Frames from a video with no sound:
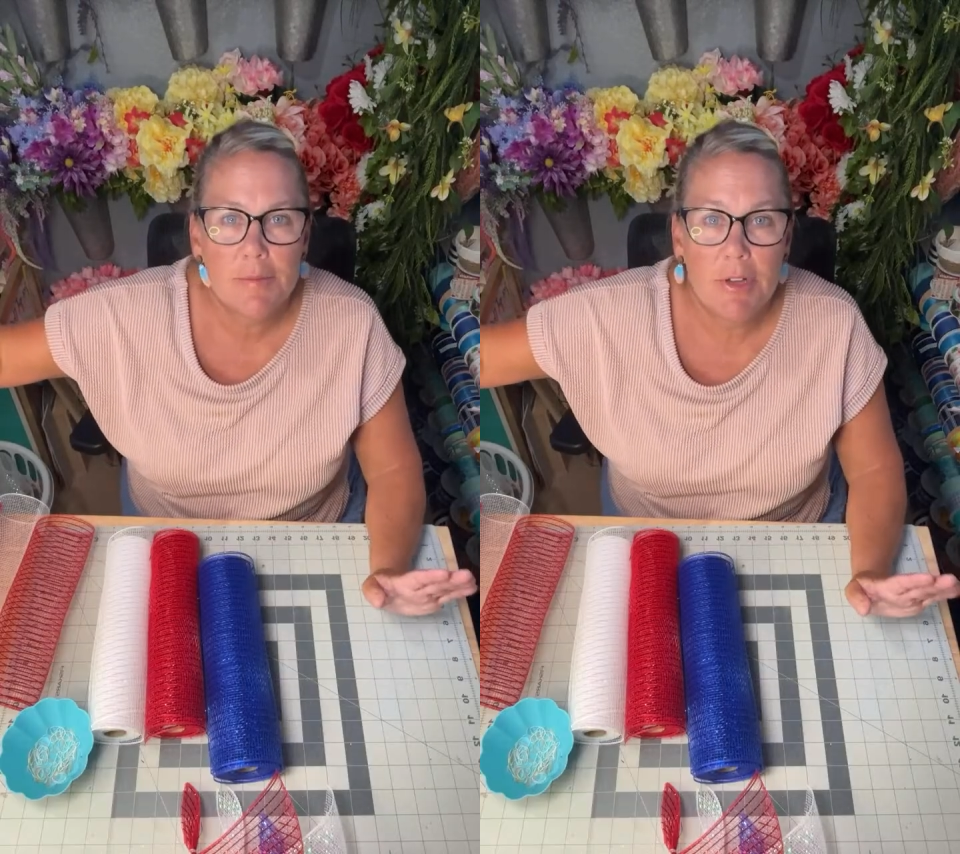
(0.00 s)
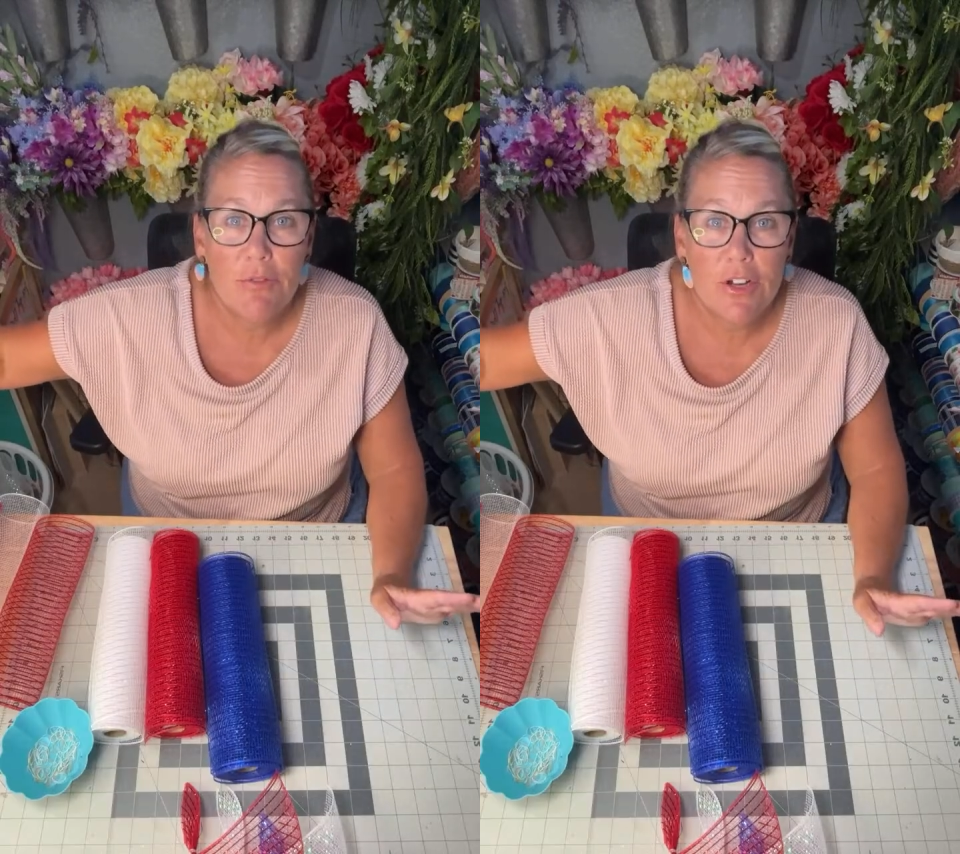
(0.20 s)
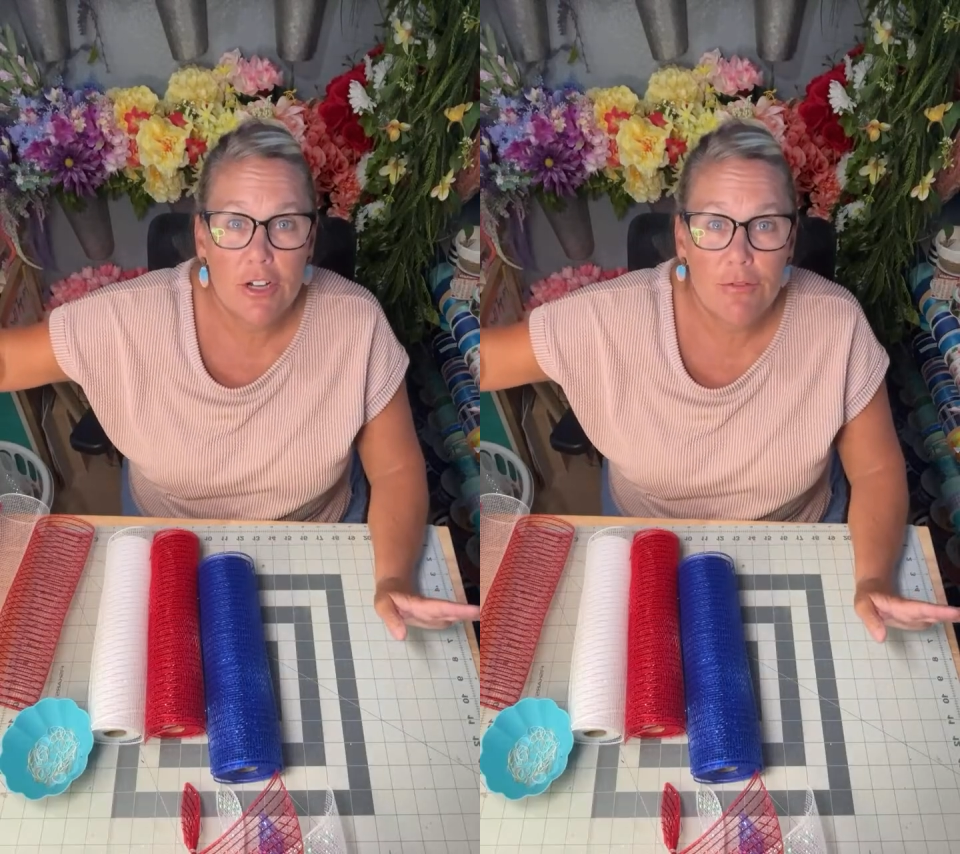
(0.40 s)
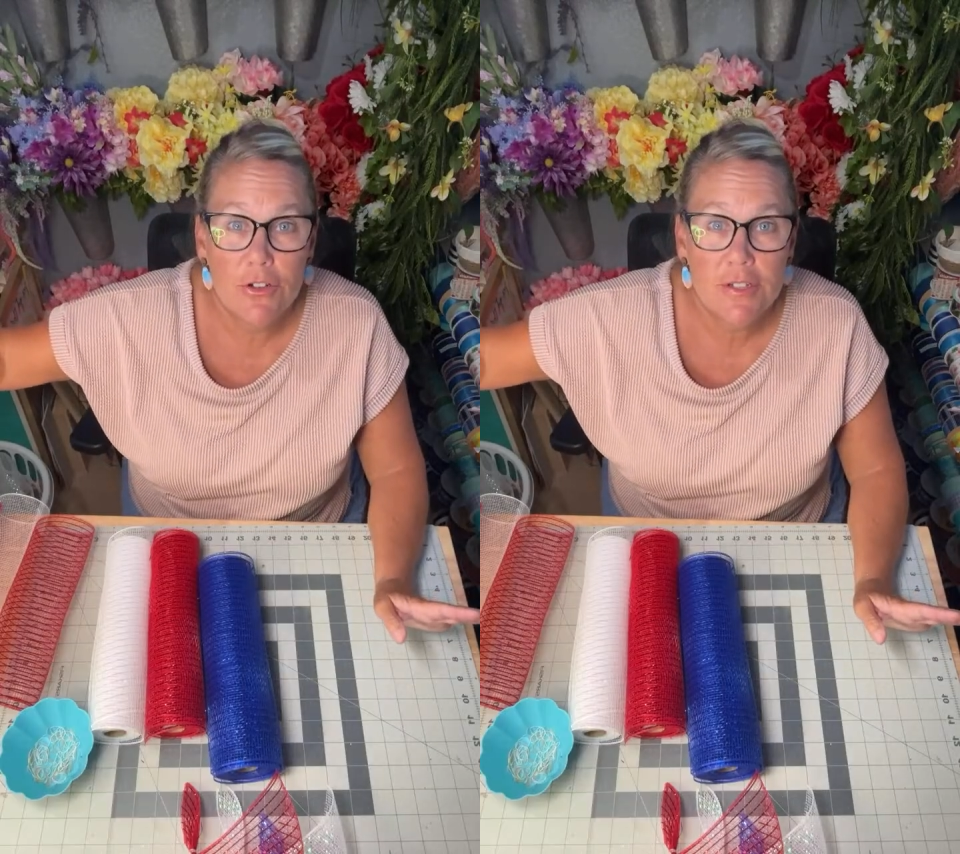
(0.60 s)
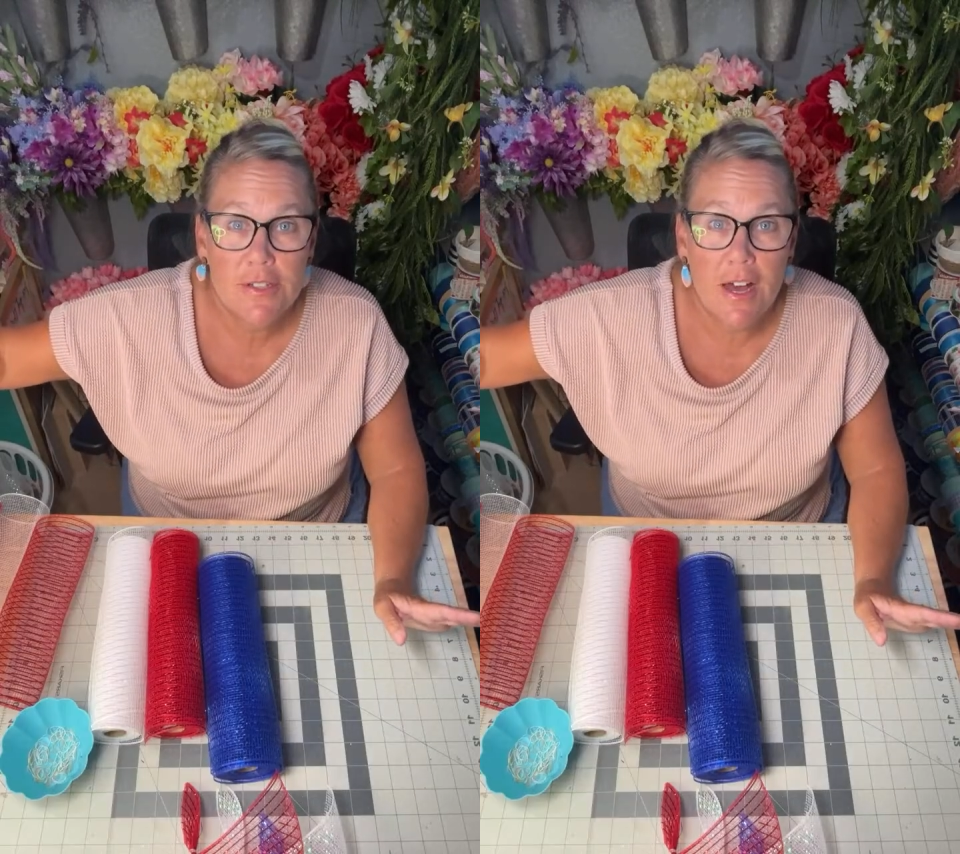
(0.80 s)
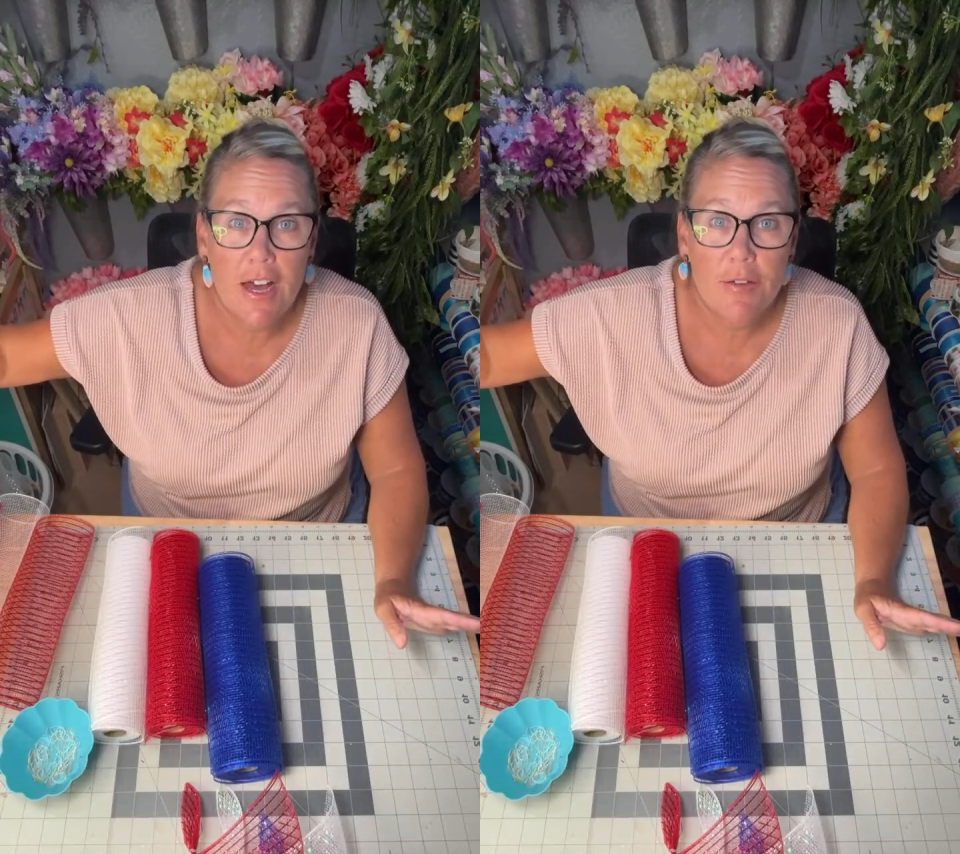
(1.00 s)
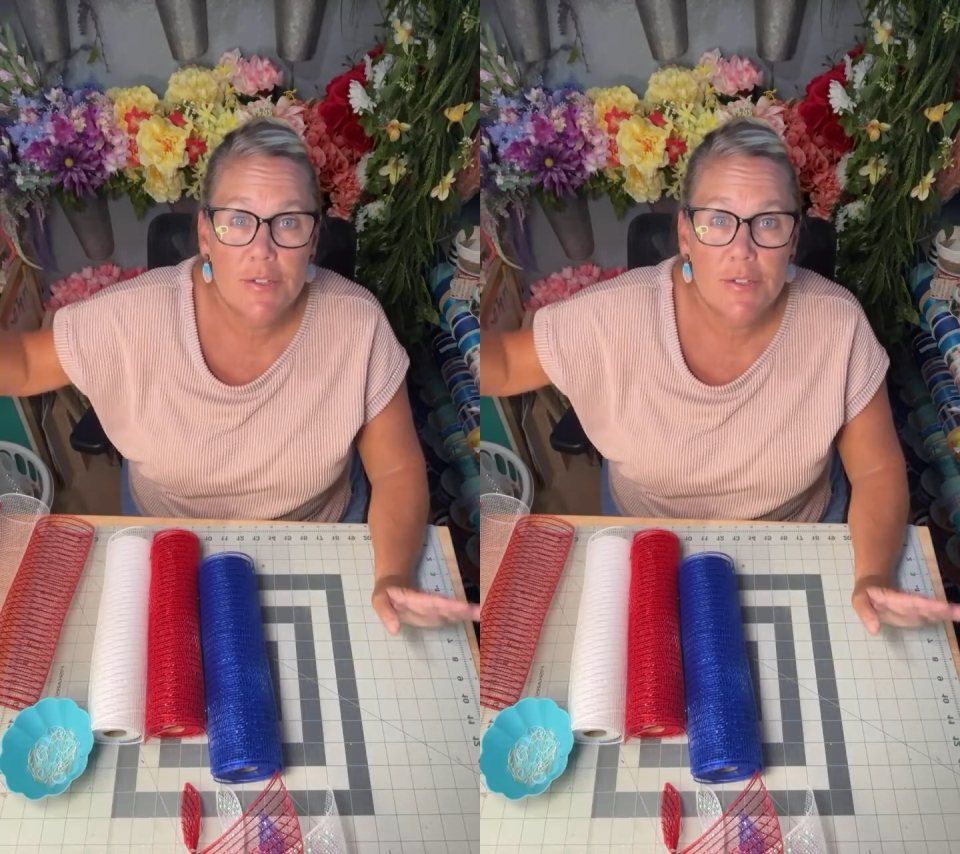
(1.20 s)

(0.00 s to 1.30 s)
my very first live,